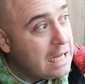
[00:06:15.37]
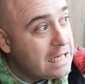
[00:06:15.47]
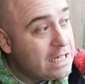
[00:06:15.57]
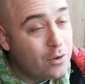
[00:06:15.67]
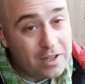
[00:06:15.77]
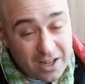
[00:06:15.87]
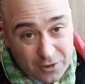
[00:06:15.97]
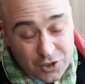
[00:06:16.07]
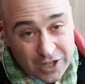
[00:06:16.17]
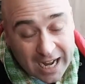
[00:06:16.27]
Now, on the other
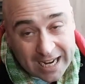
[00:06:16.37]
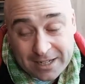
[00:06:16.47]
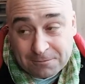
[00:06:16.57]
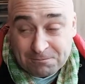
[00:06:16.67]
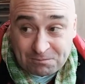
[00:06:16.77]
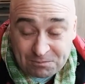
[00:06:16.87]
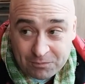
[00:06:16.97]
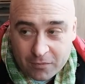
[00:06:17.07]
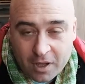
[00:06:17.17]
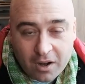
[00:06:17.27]
side,
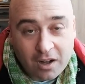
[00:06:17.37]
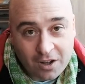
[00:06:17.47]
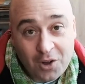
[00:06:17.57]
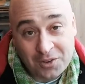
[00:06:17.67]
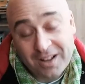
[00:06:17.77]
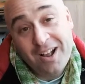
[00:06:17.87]
on, on,